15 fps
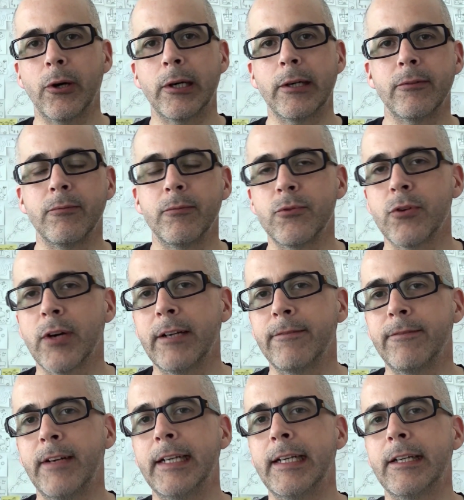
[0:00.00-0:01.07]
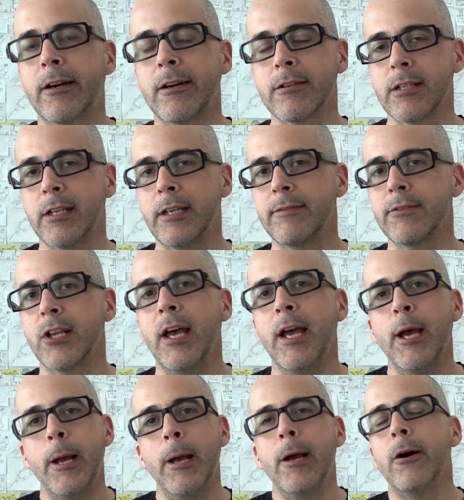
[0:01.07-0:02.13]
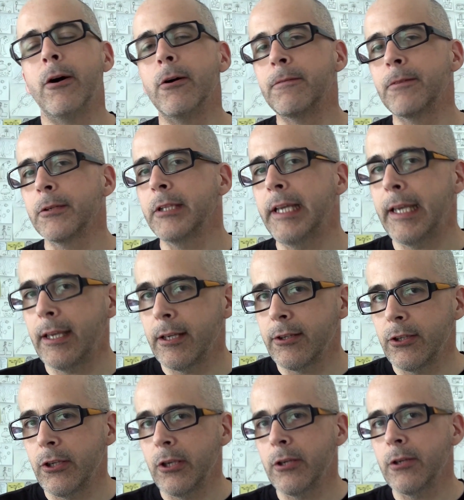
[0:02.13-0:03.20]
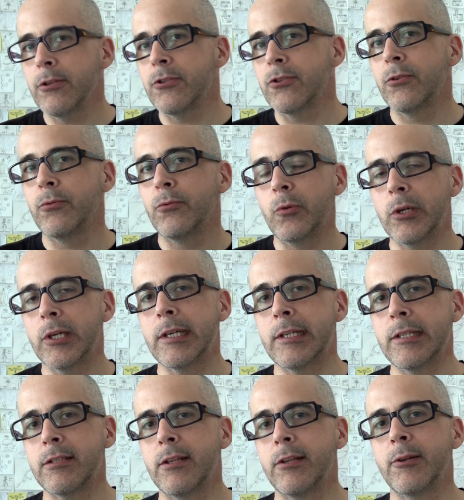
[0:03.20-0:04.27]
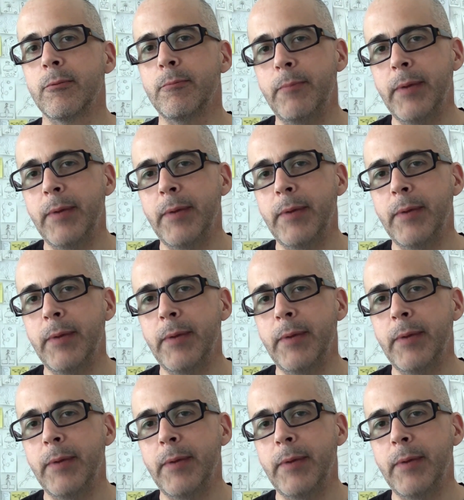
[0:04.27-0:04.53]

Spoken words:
or try to find it ourselves. Overly used words that are